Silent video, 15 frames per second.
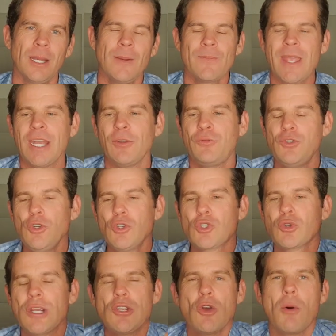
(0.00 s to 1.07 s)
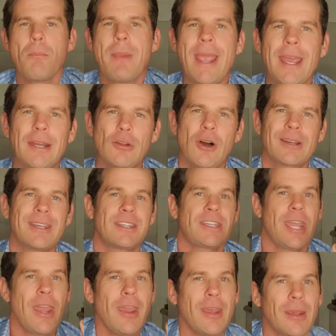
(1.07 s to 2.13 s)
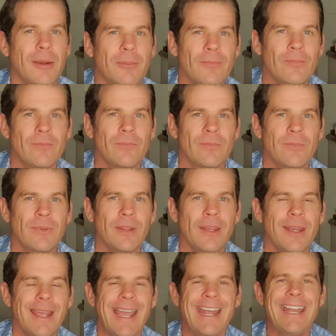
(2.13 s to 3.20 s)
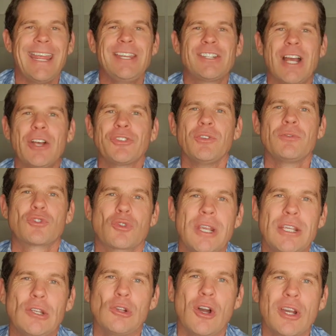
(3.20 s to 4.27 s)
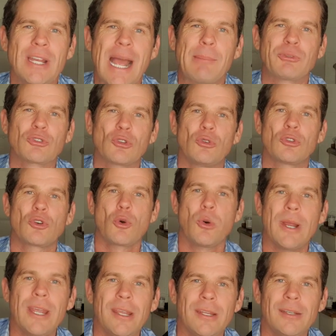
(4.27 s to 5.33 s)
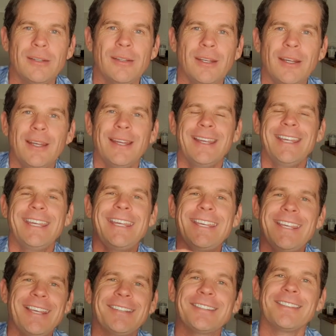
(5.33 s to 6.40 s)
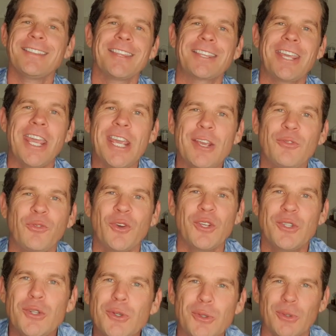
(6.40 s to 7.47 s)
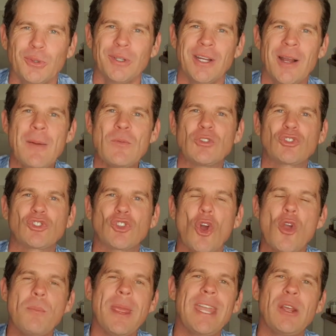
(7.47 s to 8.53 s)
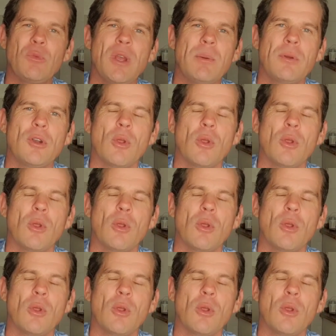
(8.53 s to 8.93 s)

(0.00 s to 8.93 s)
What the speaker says: And if you treat your man like a king, and he doesn't treat you like an absolute queen, he isn't the king for you. So many women are